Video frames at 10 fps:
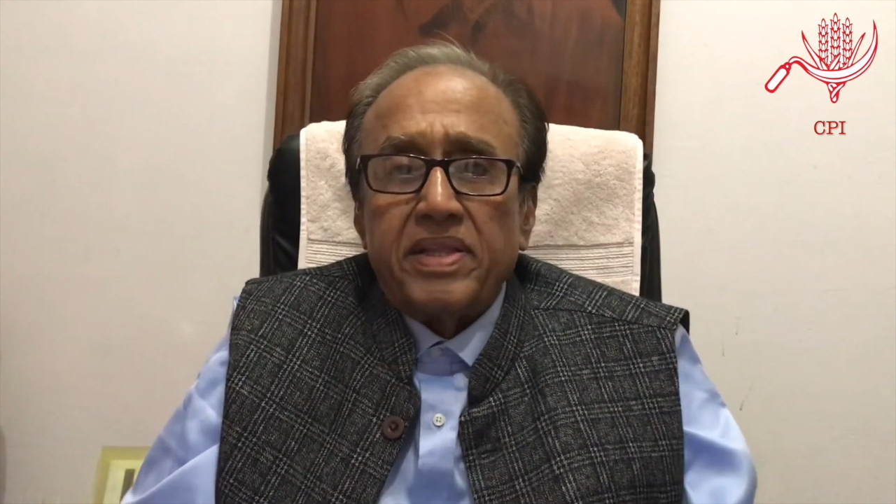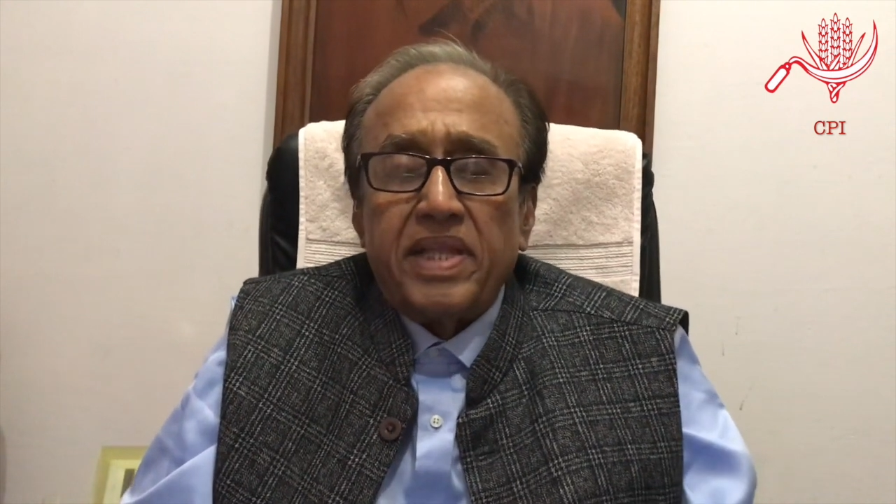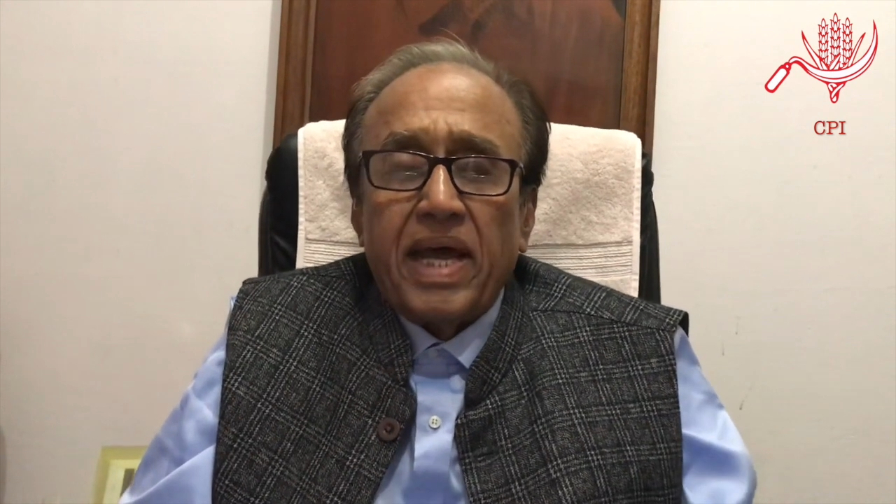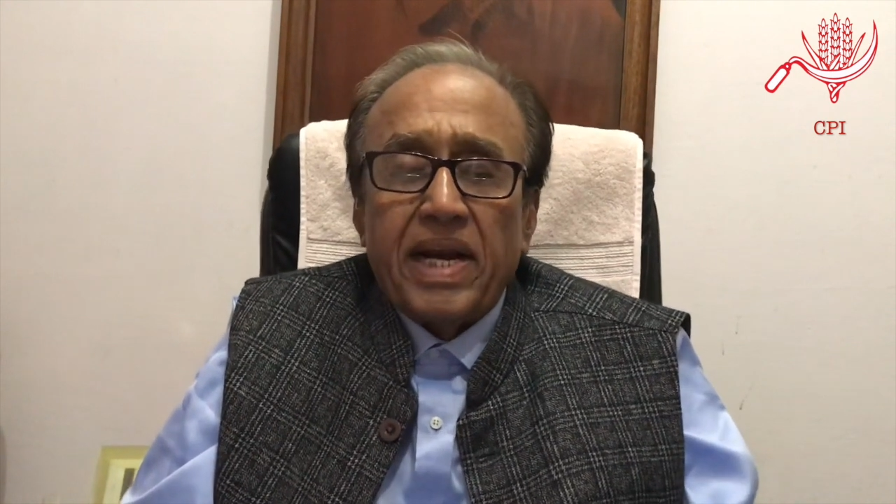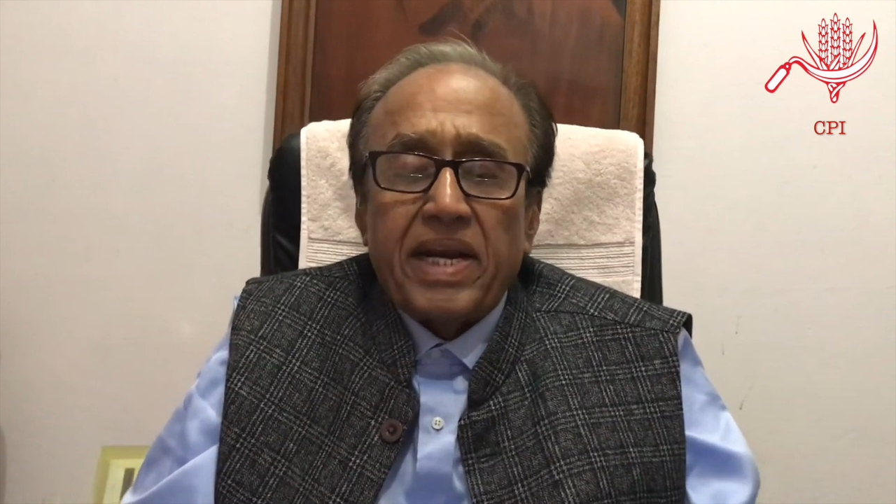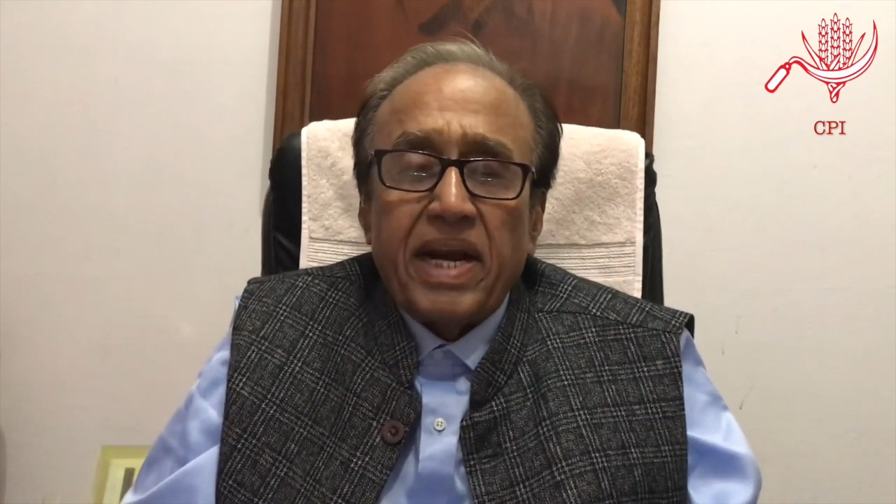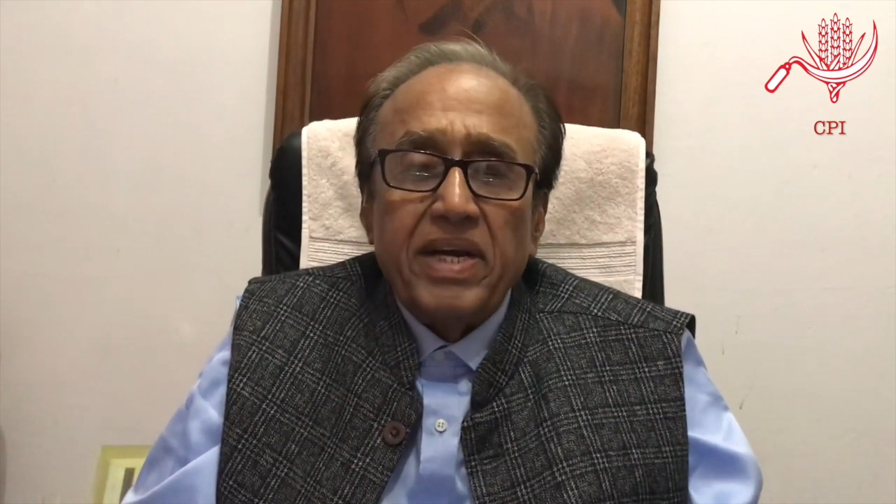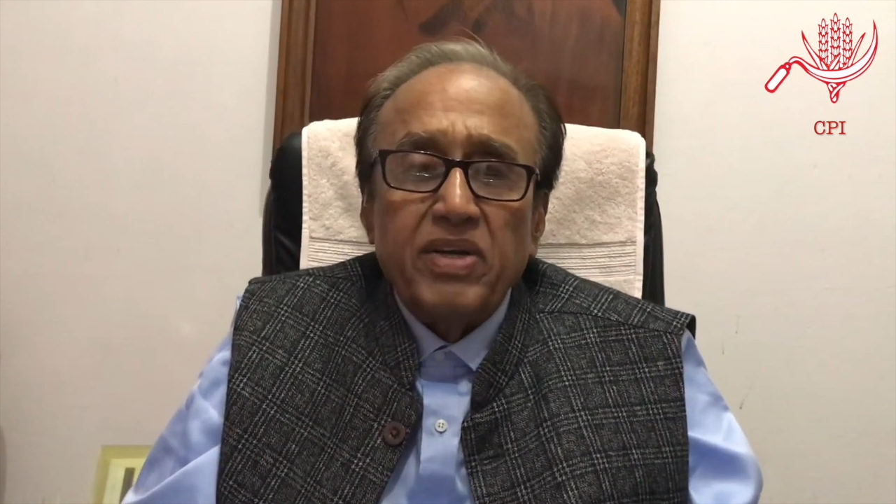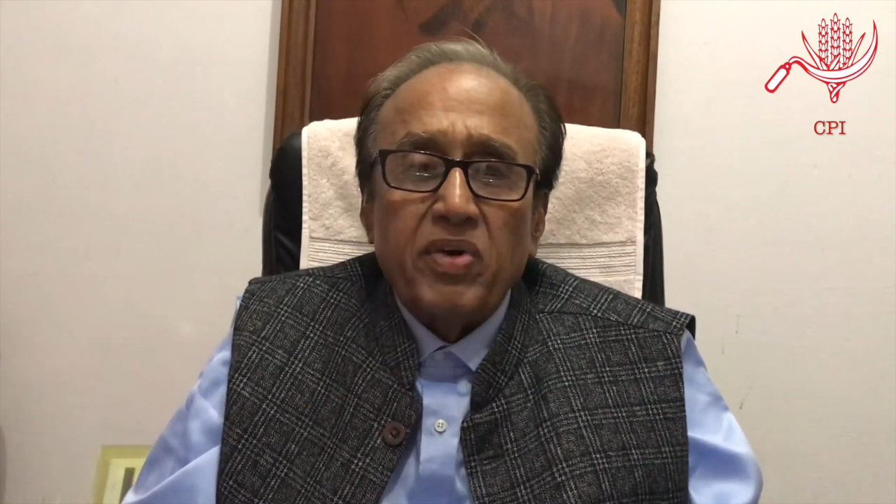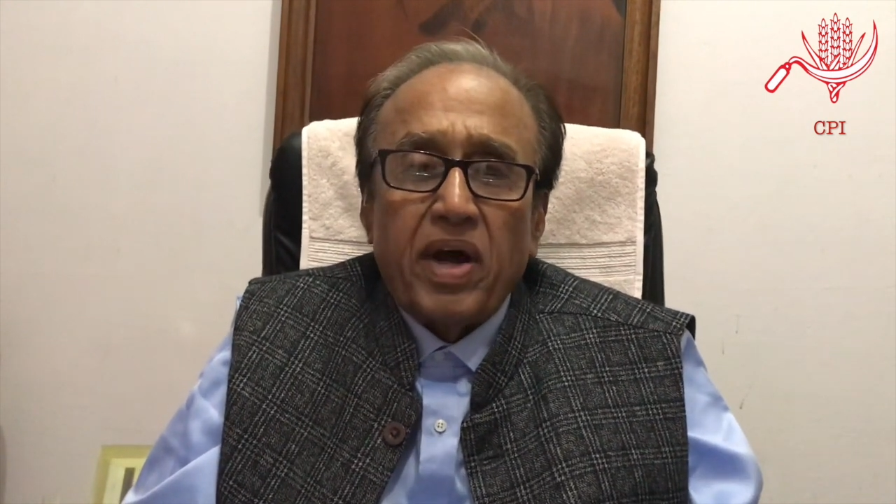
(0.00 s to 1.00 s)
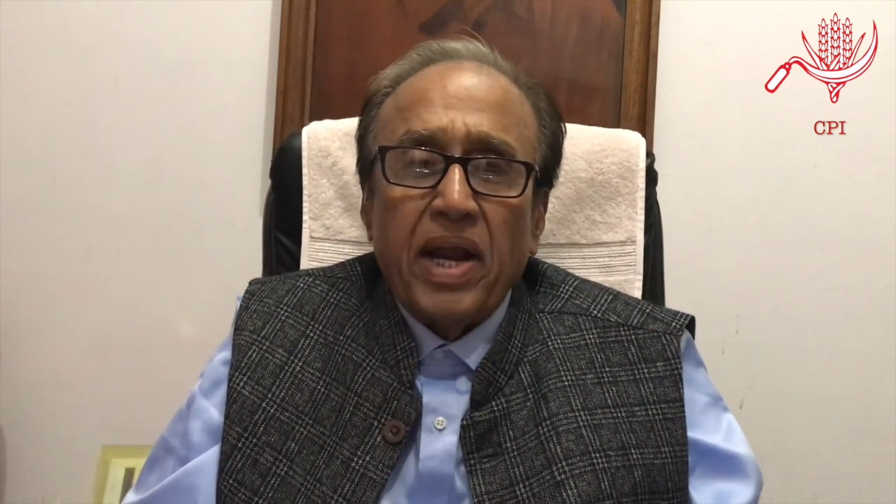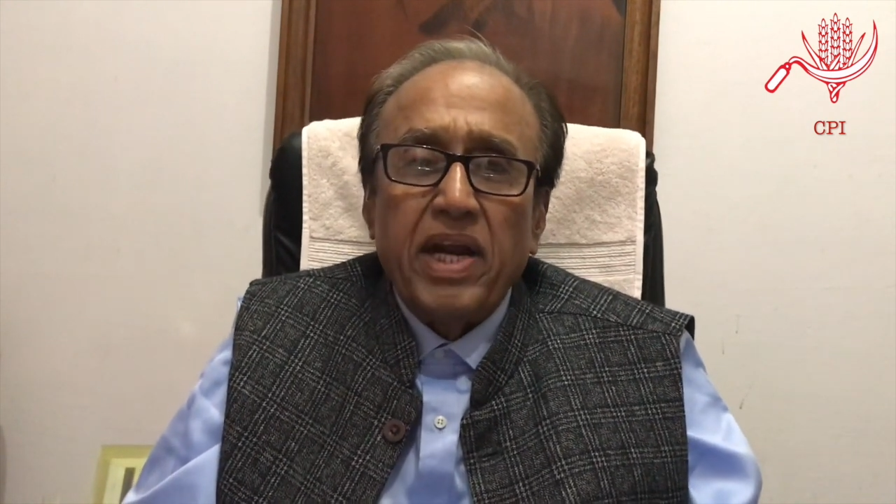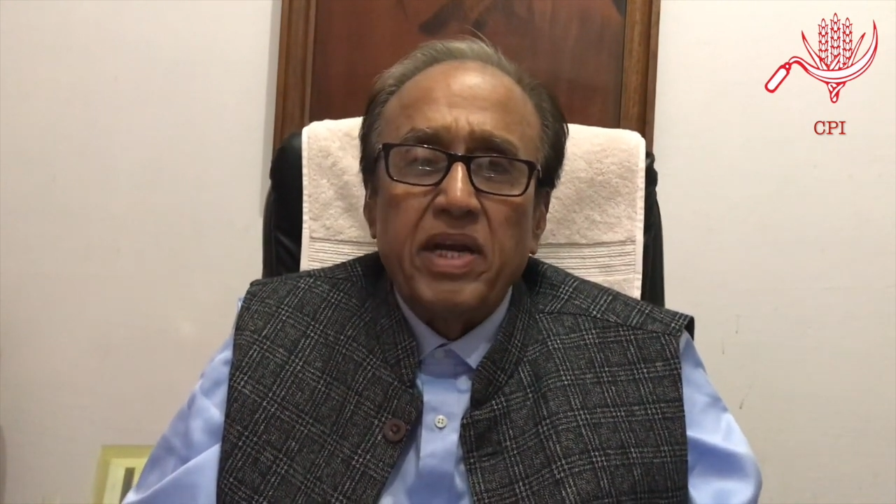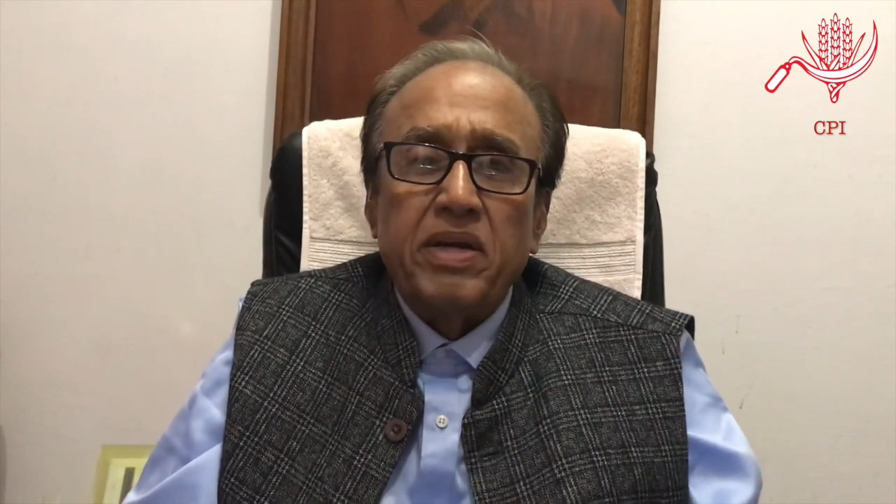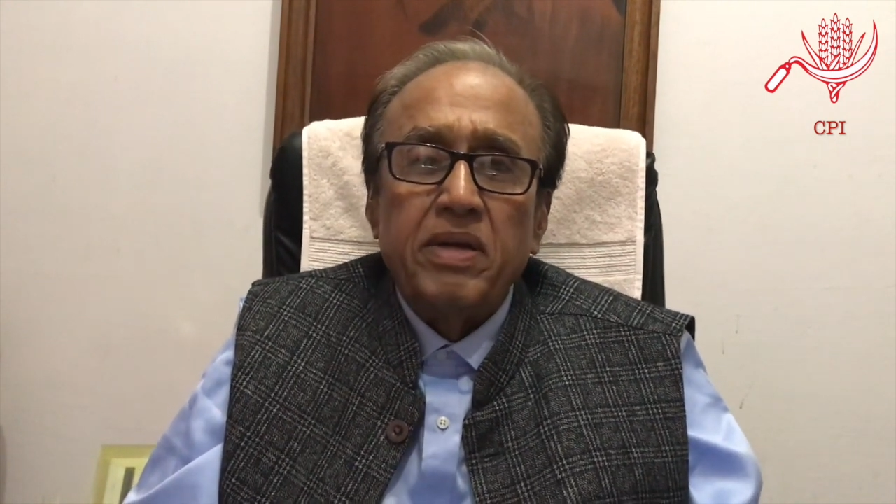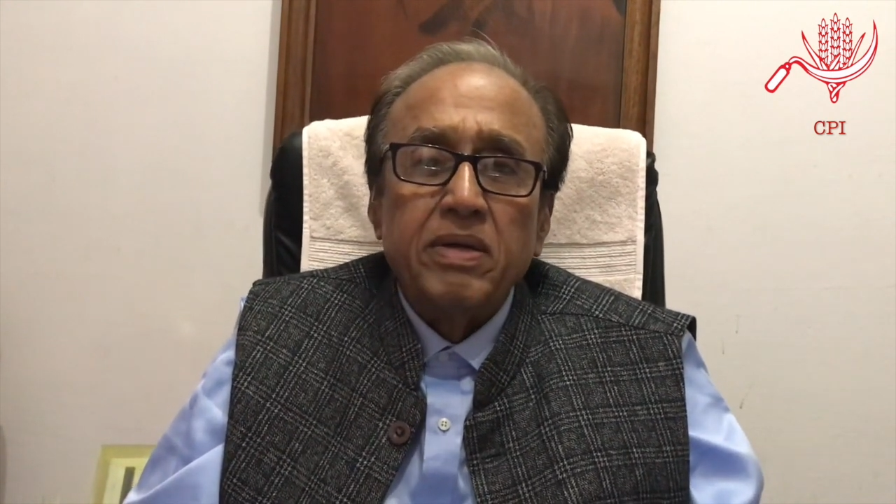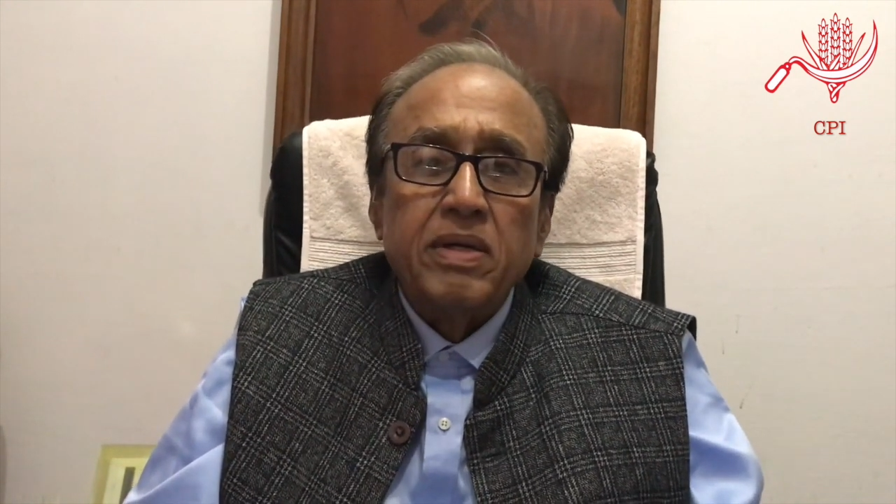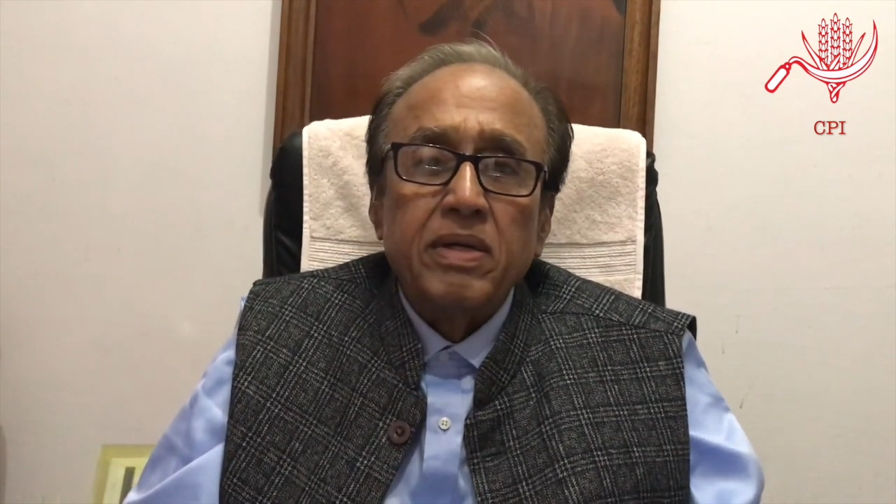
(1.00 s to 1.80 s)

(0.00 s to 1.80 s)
They are trying to hide